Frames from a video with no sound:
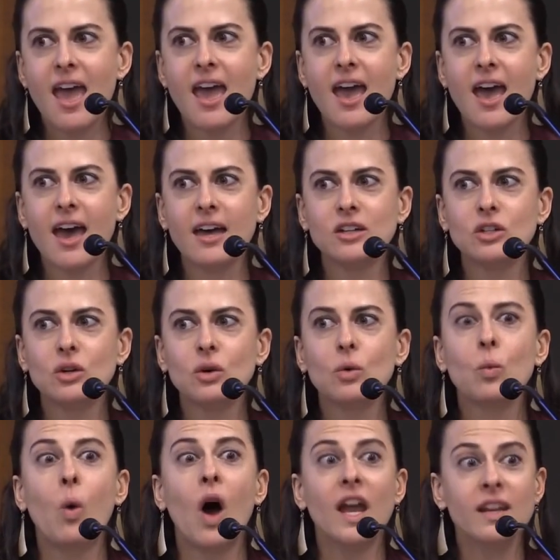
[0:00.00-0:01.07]
And
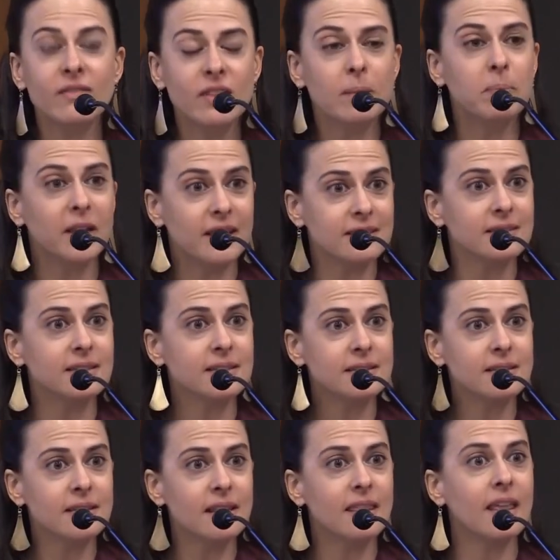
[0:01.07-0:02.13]
one of the
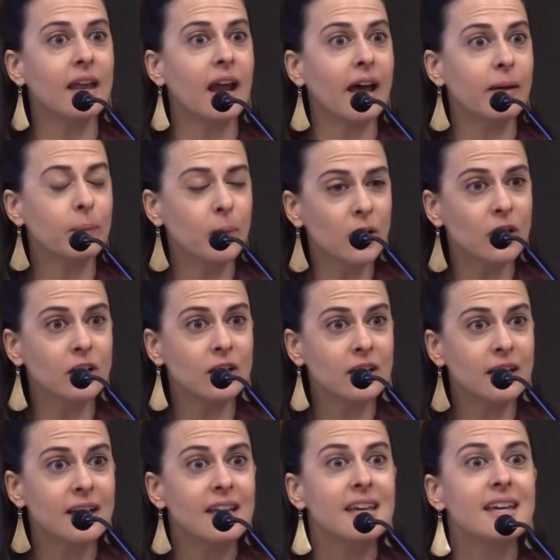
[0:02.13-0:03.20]
places that I work